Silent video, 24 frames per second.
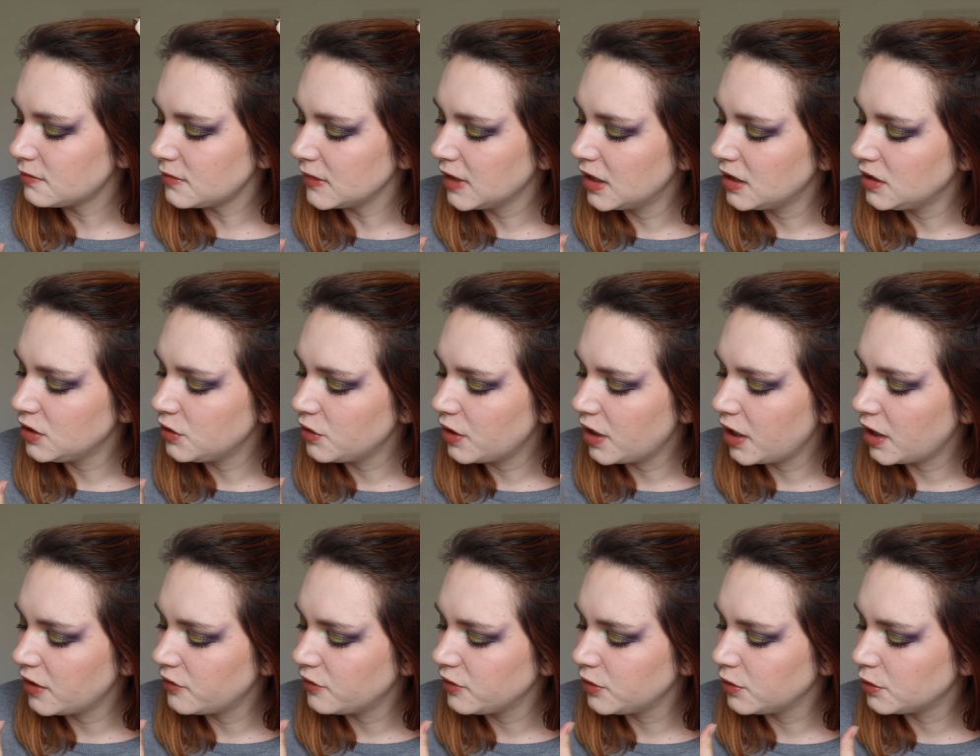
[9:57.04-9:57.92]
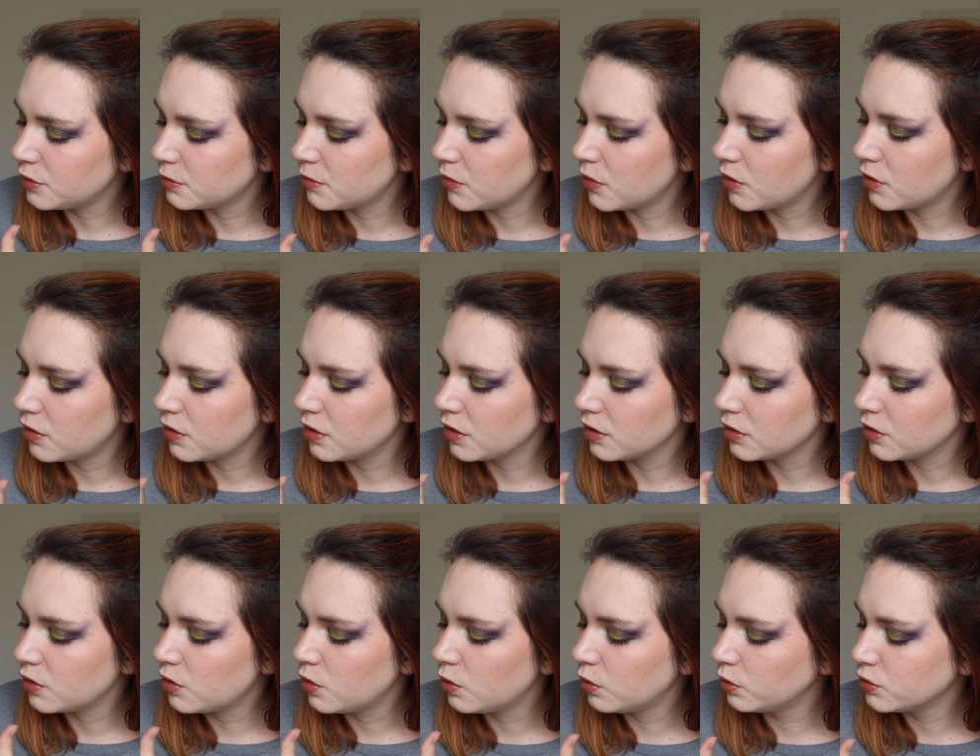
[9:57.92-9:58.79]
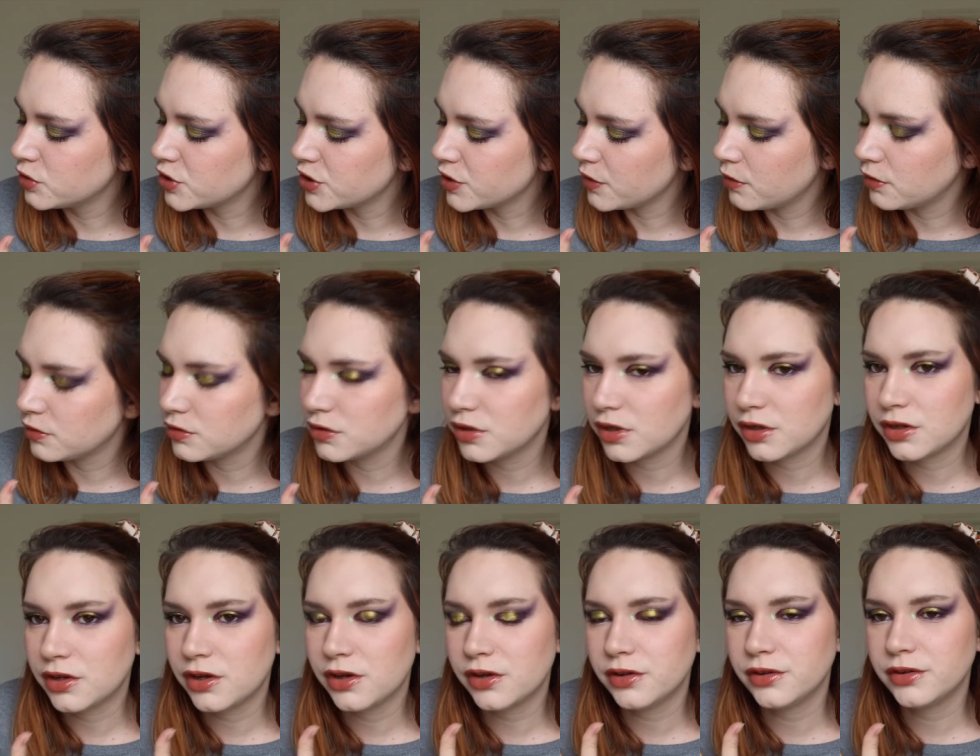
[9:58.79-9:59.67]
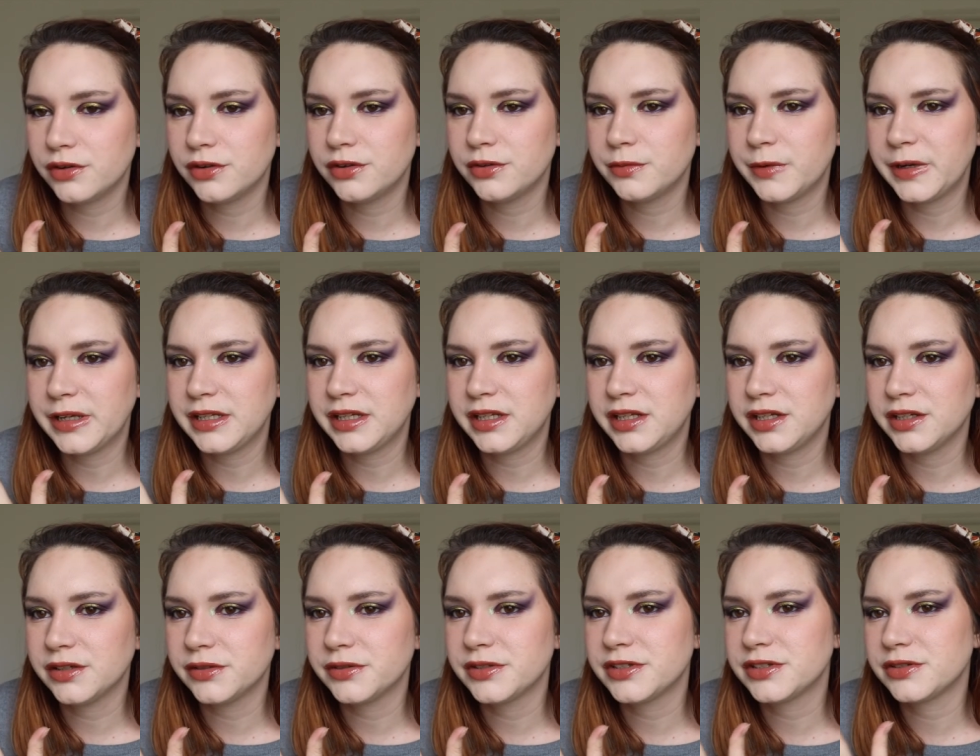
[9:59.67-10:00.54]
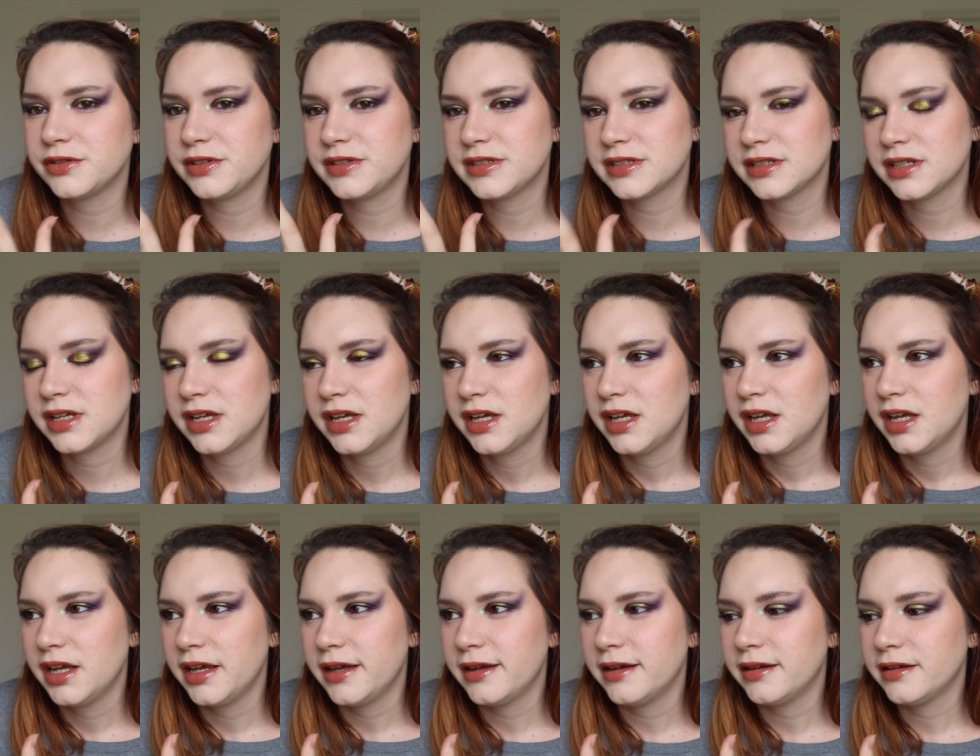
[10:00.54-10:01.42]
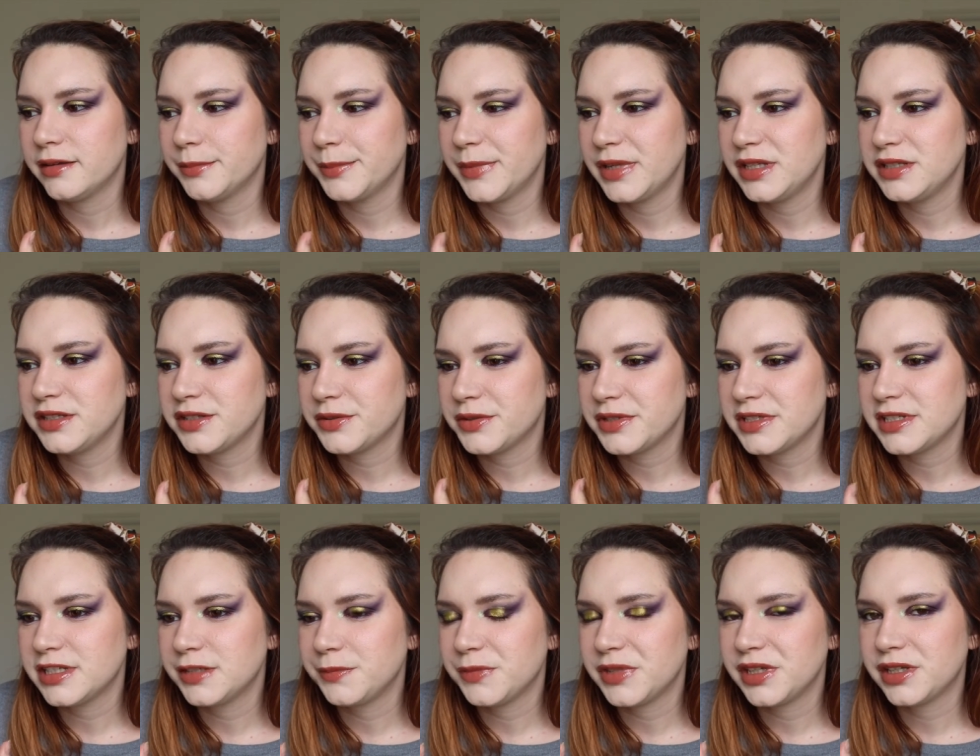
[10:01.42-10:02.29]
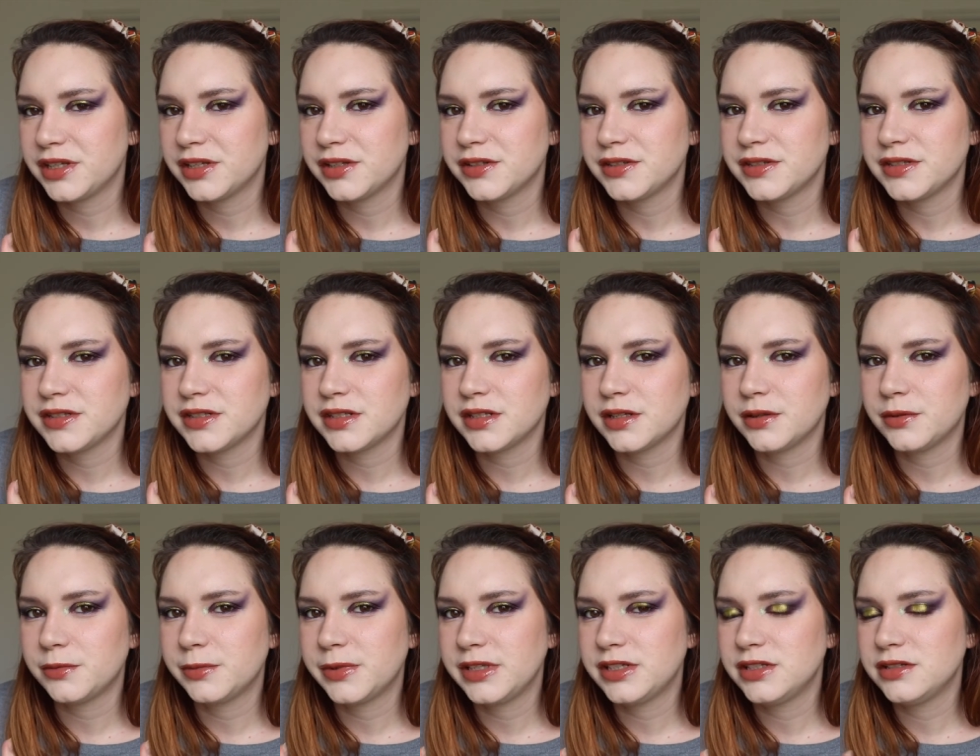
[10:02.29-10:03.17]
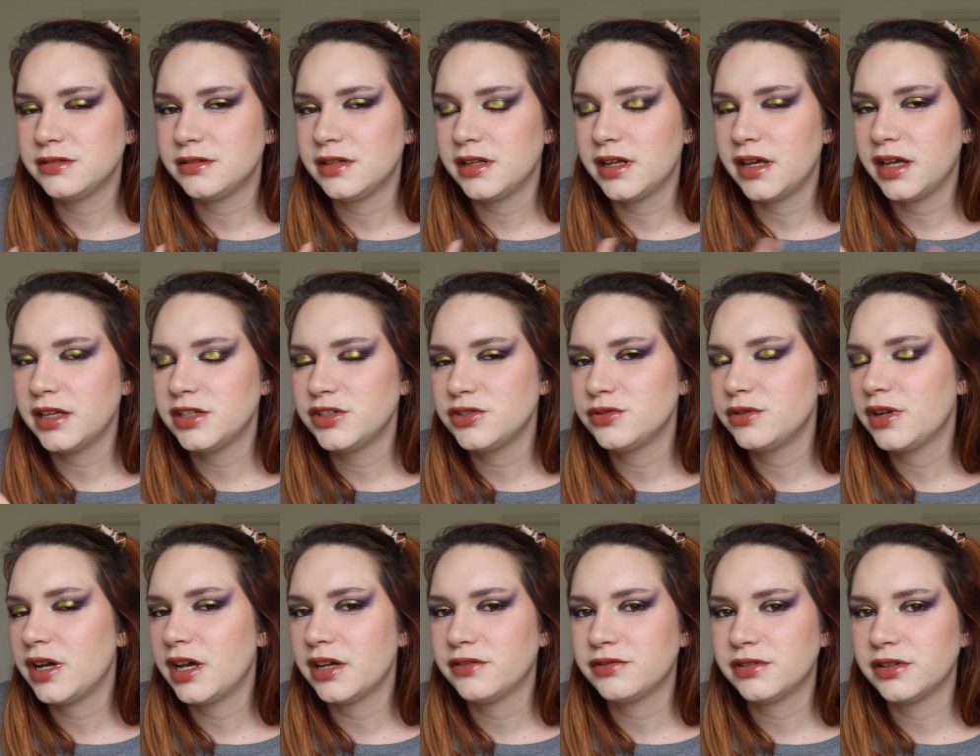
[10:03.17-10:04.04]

And you have your more cool tone color right here, so it's interesting because I do have a